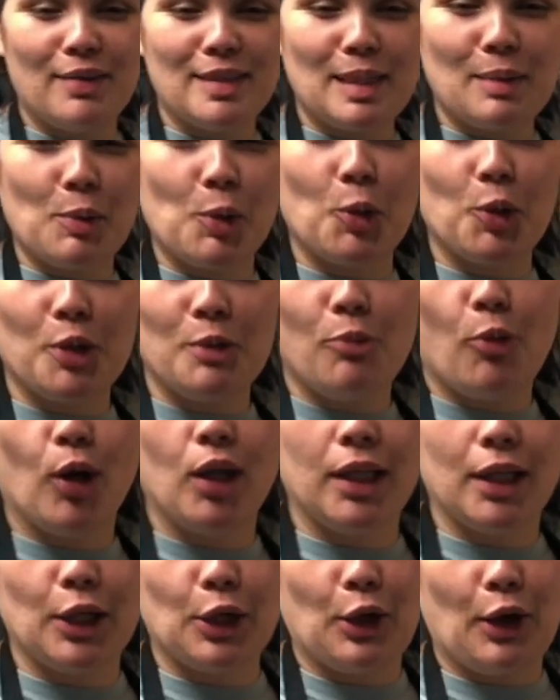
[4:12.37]
time we go to
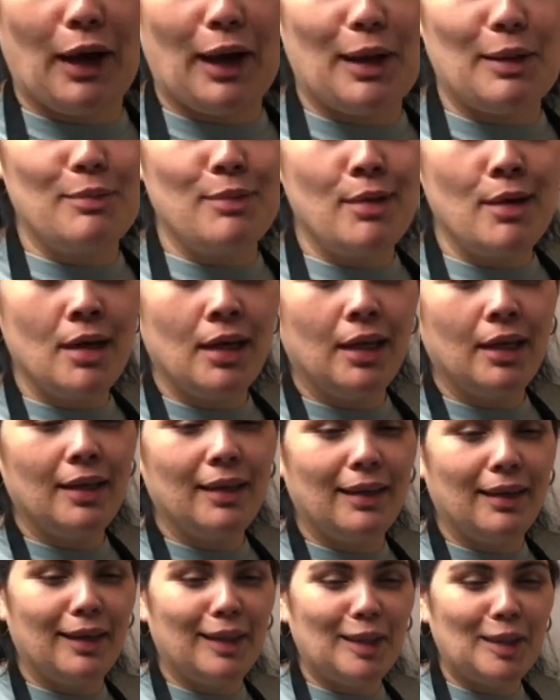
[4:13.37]
Boiling Crab,
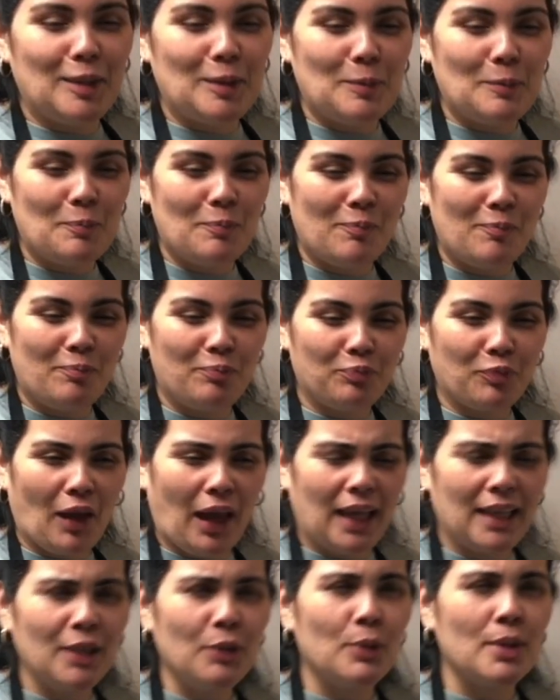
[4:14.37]
um,
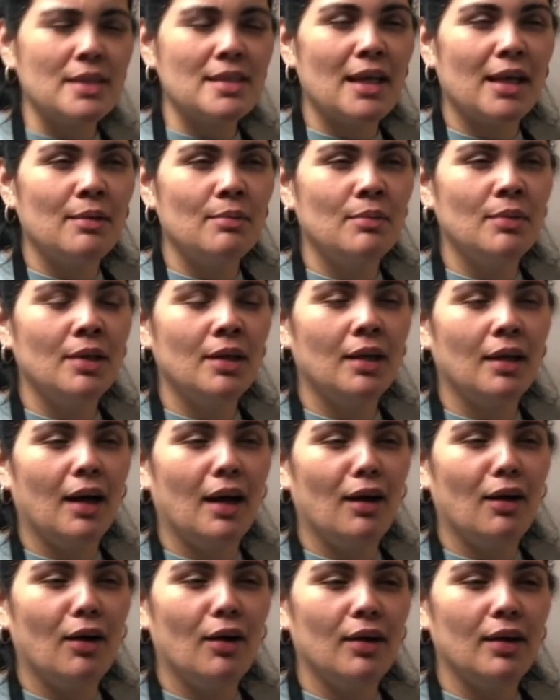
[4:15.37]
I think one time,
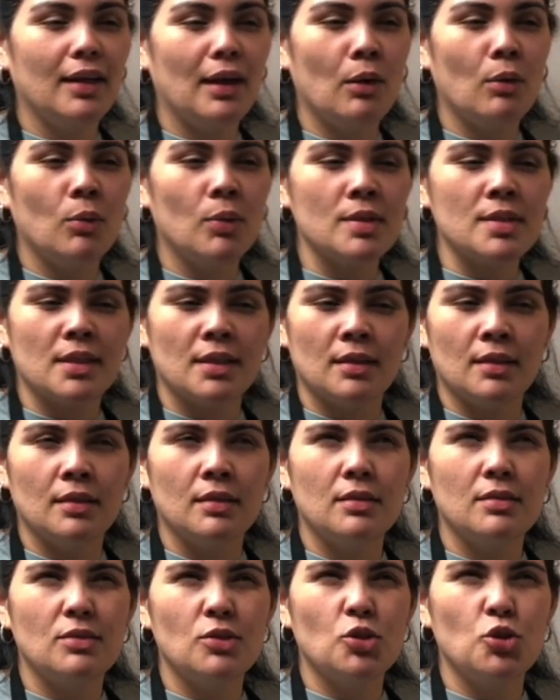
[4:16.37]
yeah, when was it, uh,
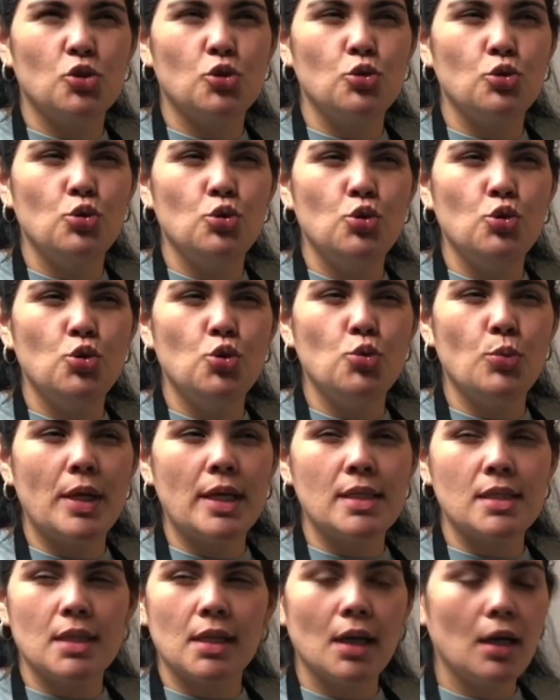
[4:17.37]
two
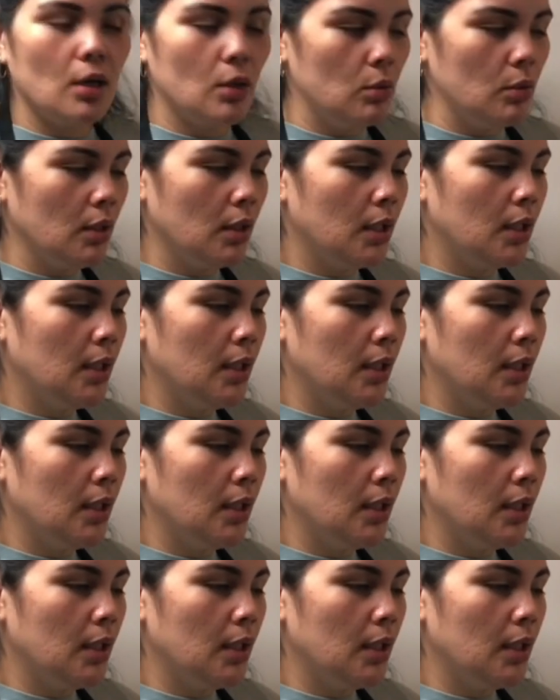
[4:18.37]
weeks ago,